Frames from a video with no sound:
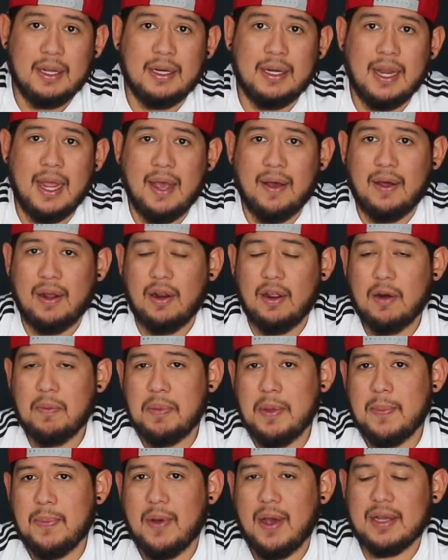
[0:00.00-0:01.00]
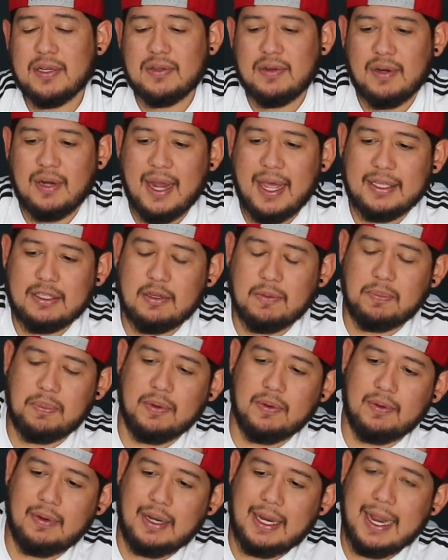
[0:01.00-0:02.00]
Now, a lot of people actually like to
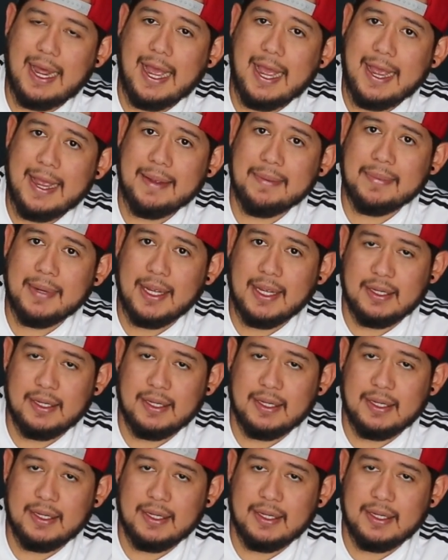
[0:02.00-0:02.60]
put lime